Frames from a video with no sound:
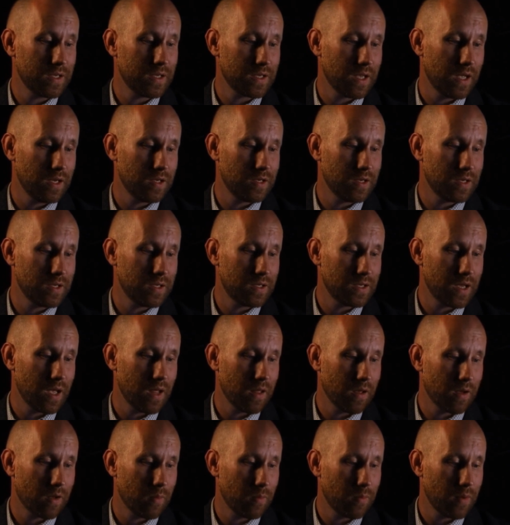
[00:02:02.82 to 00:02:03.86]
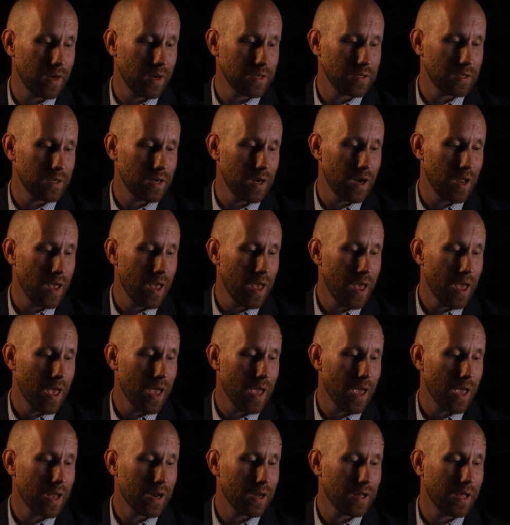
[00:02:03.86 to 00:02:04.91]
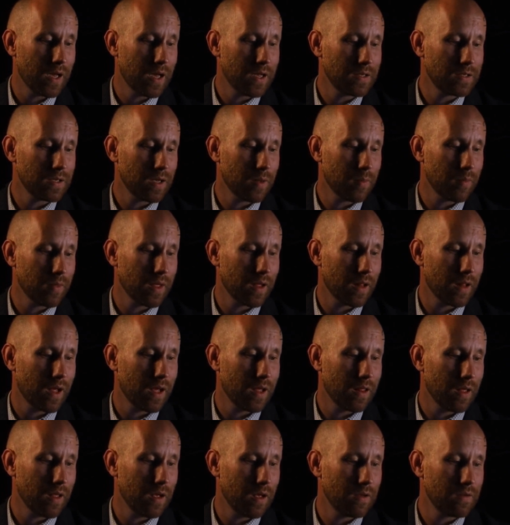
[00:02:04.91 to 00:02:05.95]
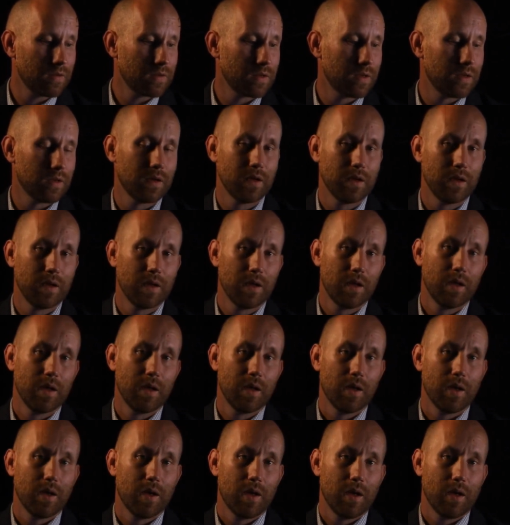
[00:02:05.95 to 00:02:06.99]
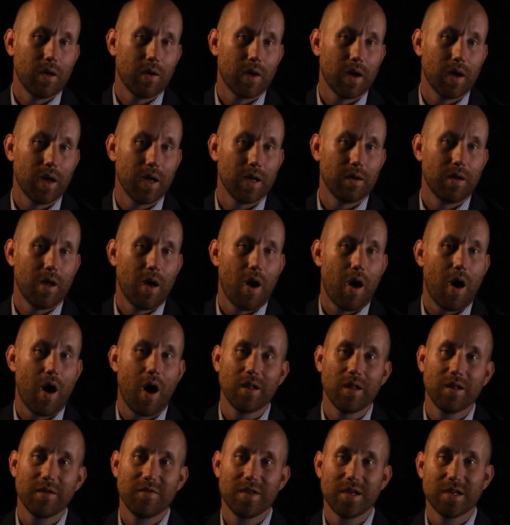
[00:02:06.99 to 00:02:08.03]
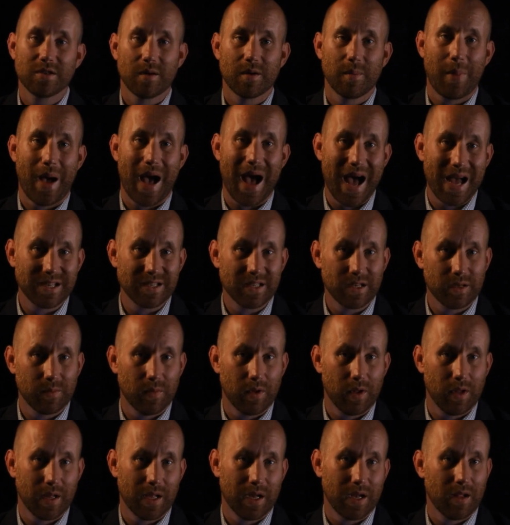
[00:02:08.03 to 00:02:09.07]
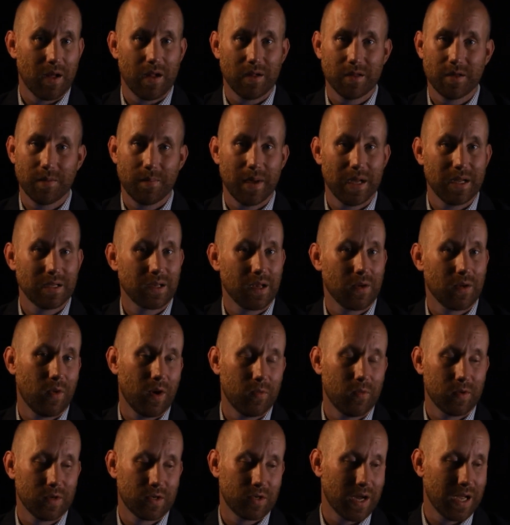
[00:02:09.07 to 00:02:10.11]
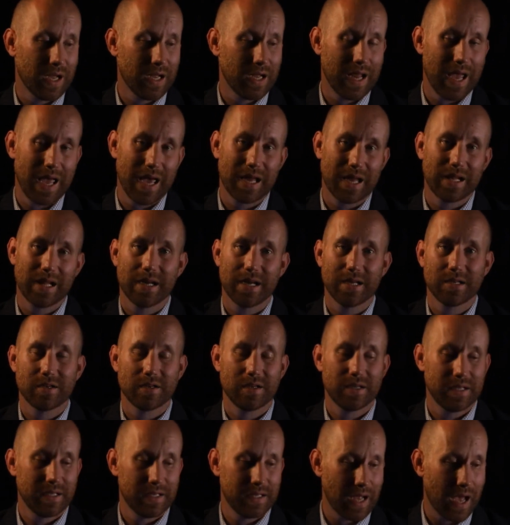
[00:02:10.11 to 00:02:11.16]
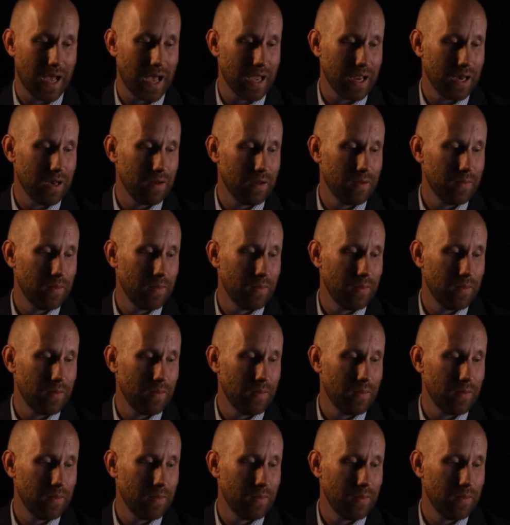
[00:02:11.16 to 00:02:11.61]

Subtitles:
engine, say the compressor, analyze something like this. Right? All of these are possible, and it all depends on what we're trying to analyze or design.